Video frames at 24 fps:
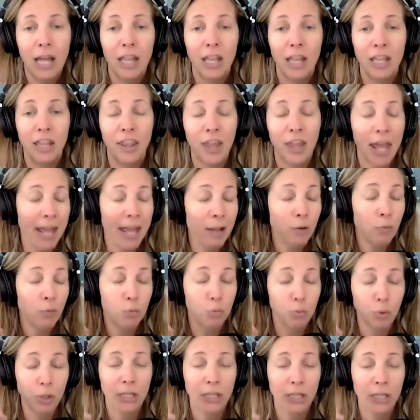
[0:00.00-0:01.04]
they
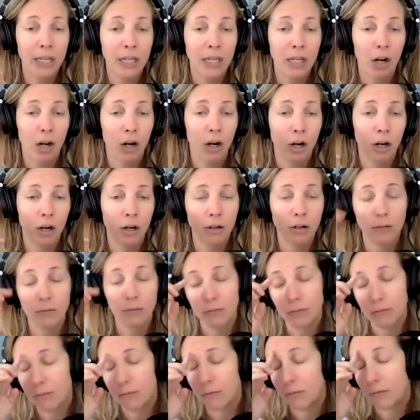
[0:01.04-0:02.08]
really are
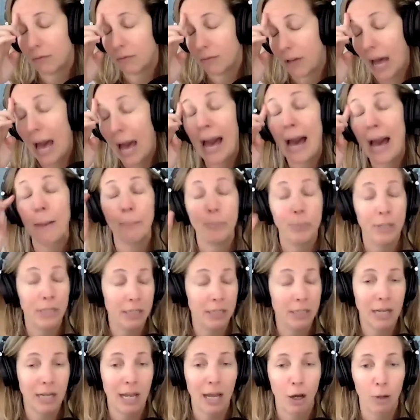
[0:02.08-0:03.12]
happy
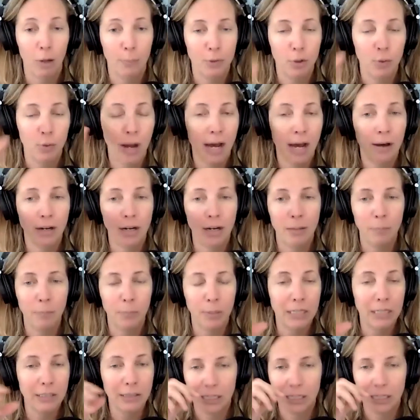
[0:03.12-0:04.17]
to help you out and
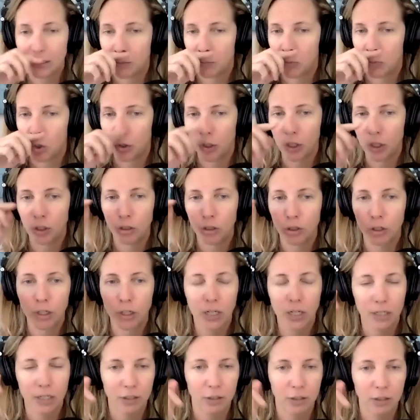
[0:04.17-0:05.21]
be a testimonial or a
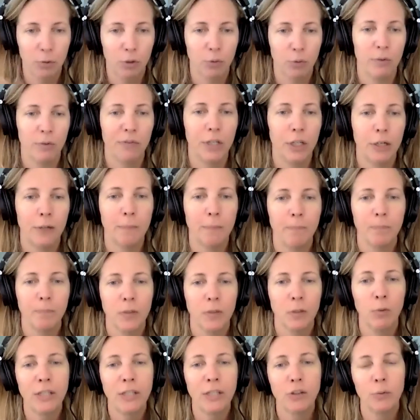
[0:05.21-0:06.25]
customer review,
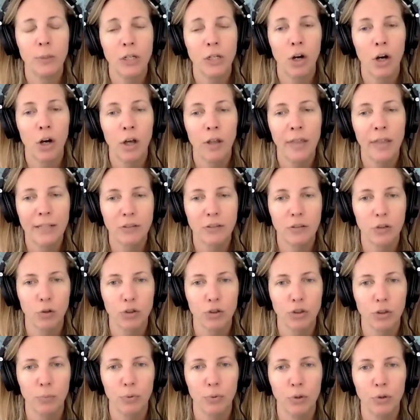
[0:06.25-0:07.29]
right? So we call that
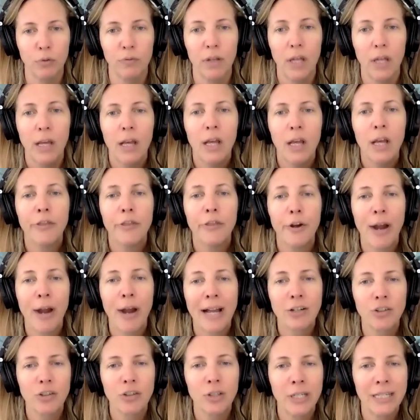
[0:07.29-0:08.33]
social proof. There
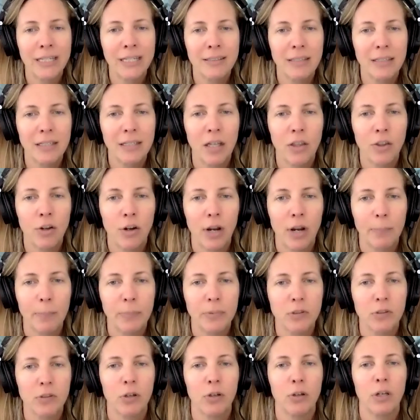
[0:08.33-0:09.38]
actually is another
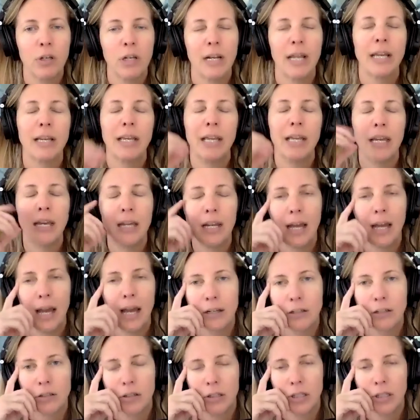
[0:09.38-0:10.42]
episode, and I can't
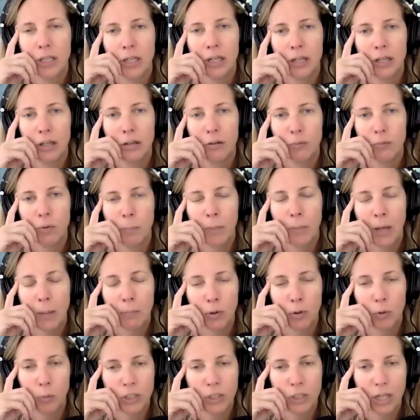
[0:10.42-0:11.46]
actually
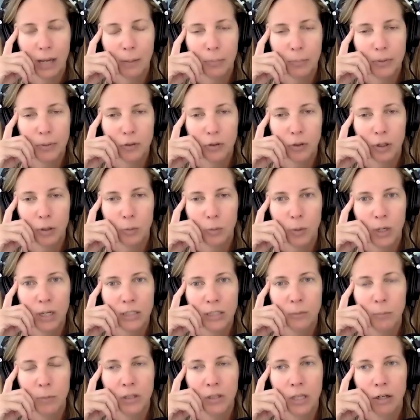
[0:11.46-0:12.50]
remember which episode it
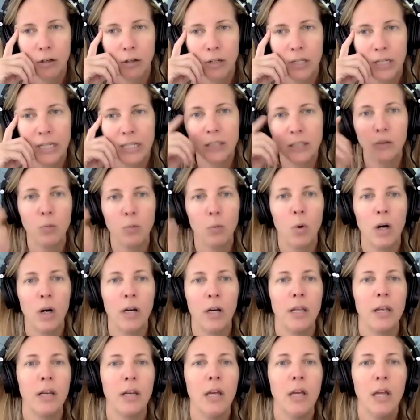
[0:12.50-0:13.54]
was, but there is
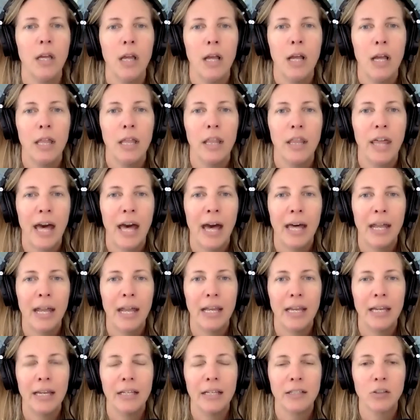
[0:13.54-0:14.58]
one
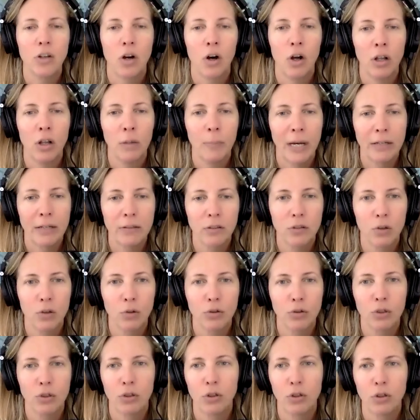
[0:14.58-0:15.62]
that is all about
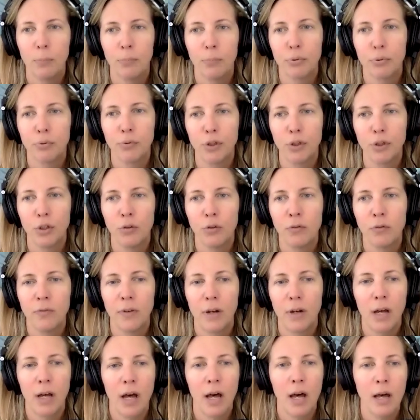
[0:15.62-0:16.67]
social proof.
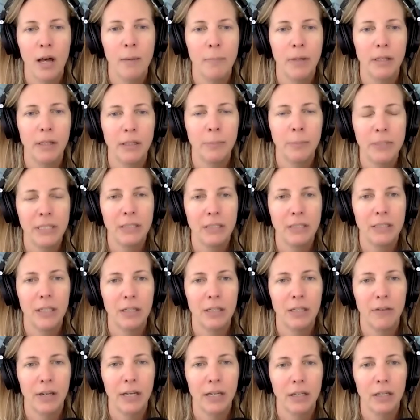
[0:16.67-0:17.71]
Let me see
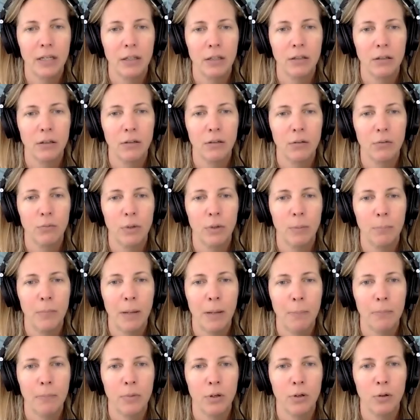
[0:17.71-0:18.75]
if I can
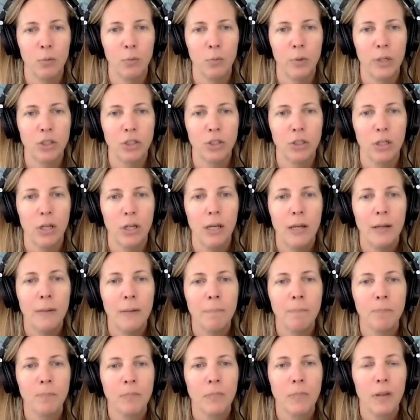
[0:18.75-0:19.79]
remember which
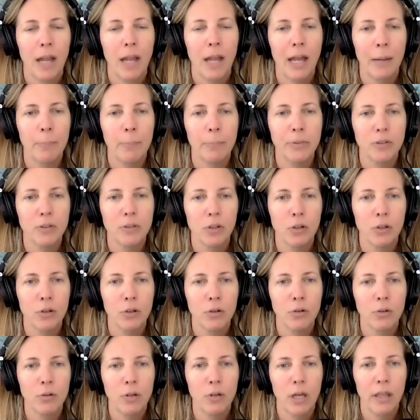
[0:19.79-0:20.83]

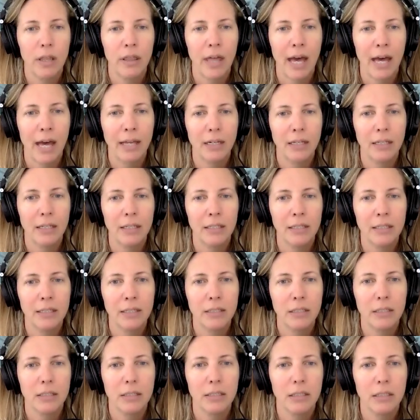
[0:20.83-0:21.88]
episode that
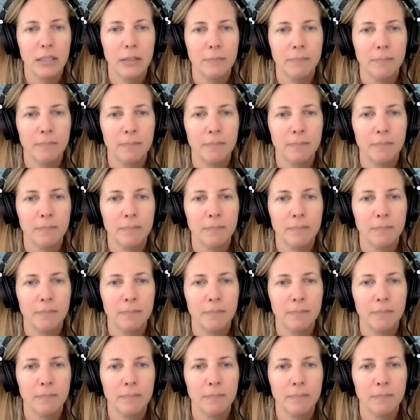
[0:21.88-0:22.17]
is.